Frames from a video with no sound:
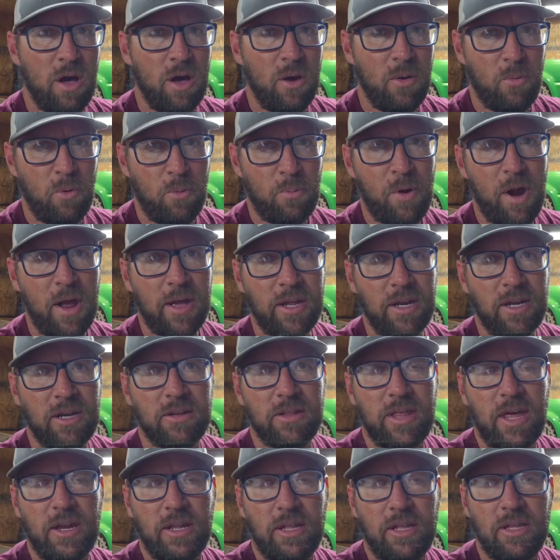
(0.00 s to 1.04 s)
we'll probably get
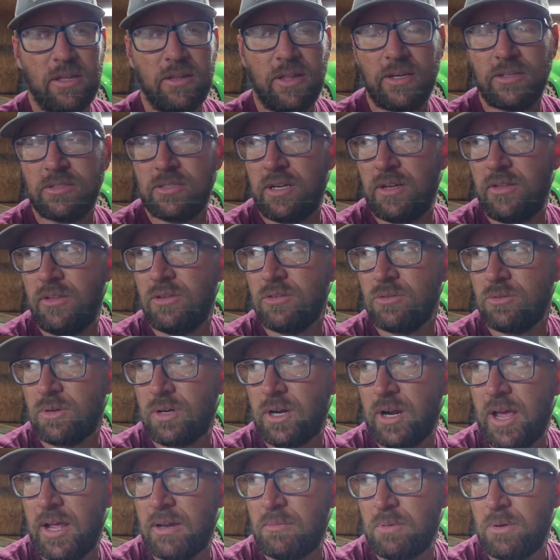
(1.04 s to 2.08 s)
into that again. Like I said, those are
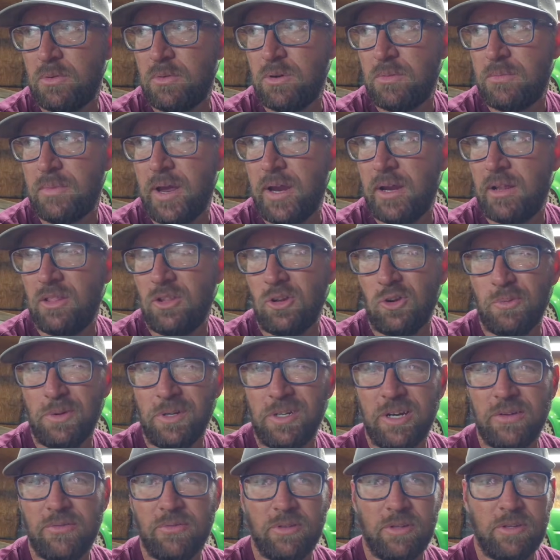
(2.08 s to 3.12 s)
going to have to be remade a little bit
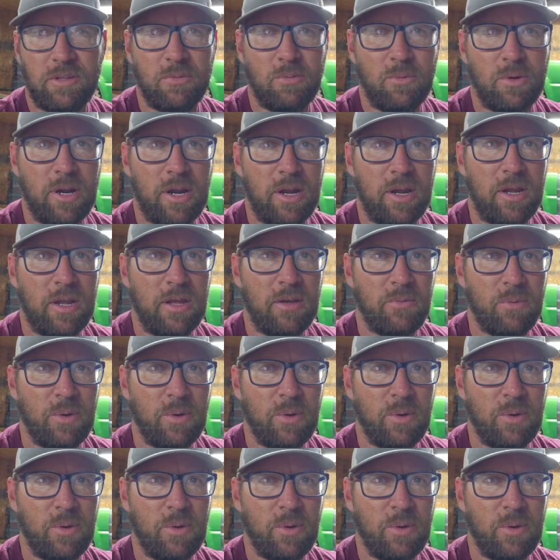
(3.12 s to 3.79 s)
differently than what I